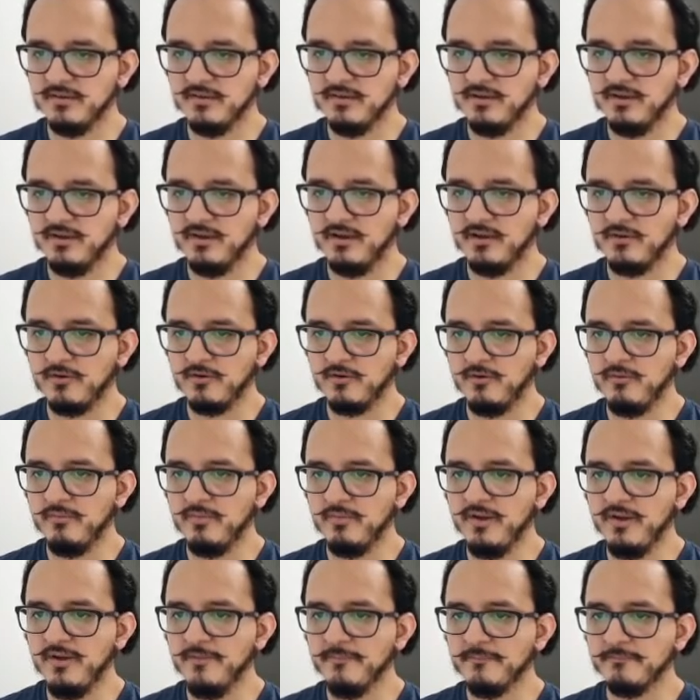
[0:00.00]
a
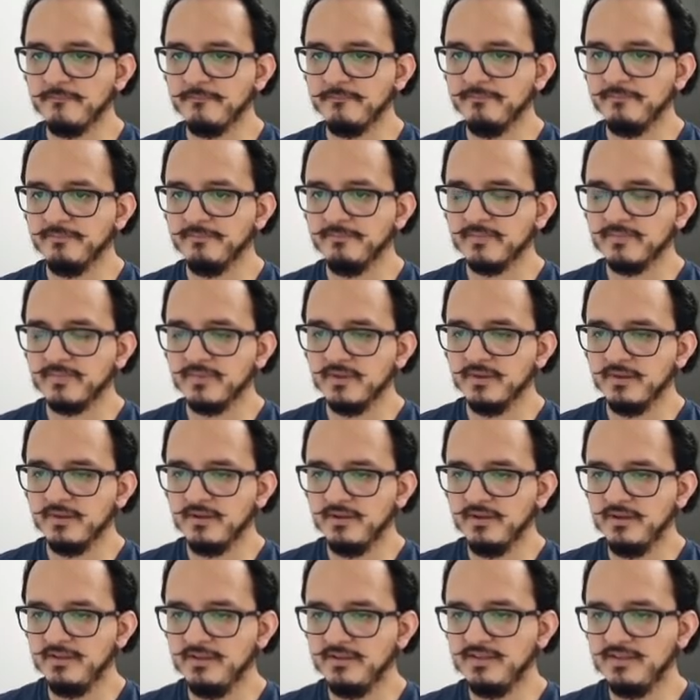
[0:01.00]
comma,
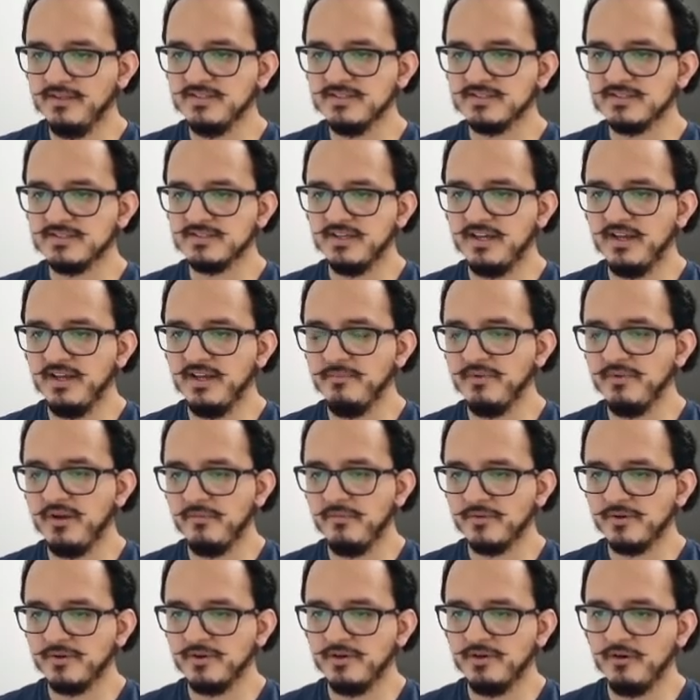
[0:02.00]
and this time
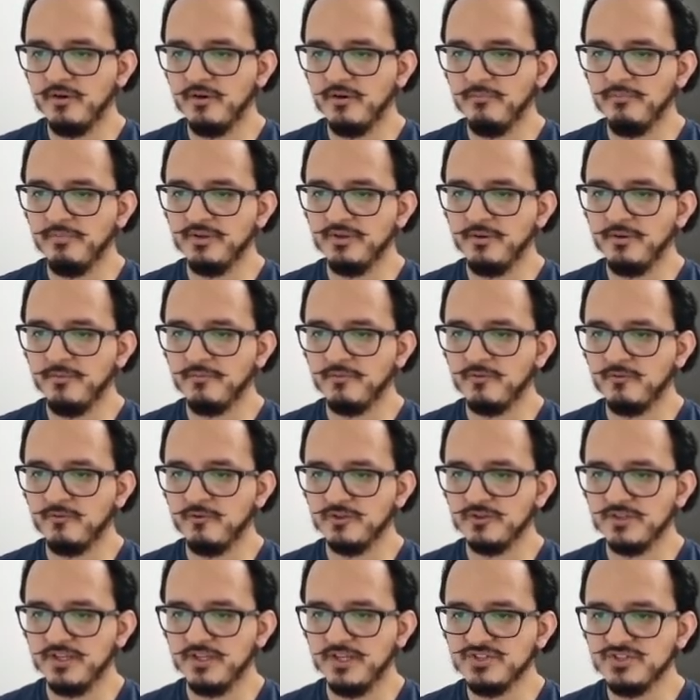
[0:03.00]
I'm gonna open up
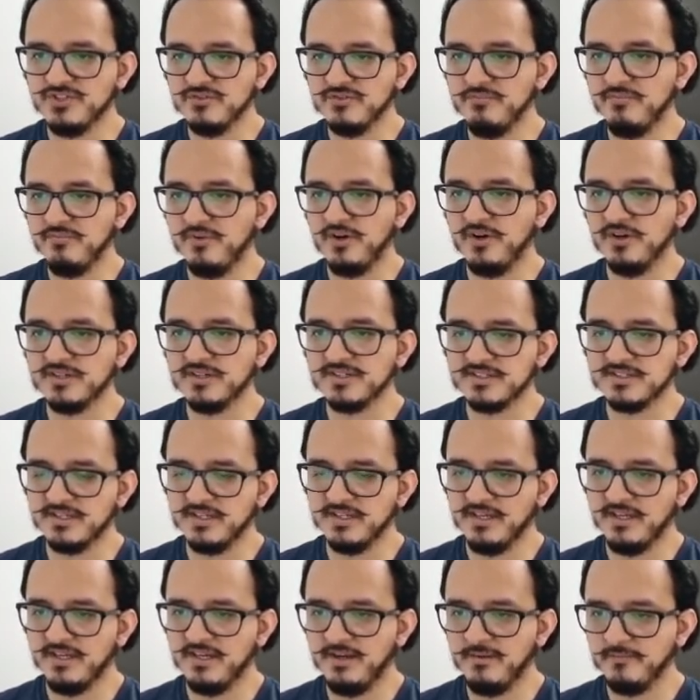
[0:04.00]
quotation marks
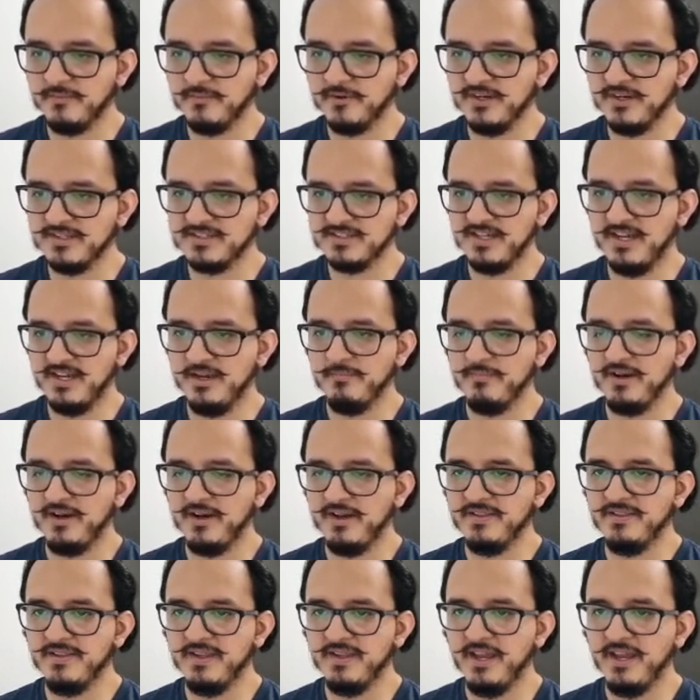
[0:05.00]
and I'm gonna type
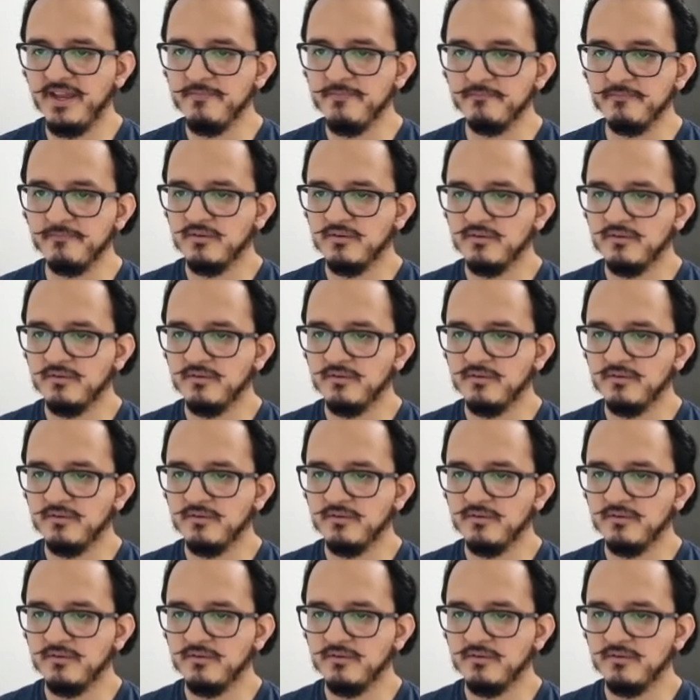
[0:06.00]
an M,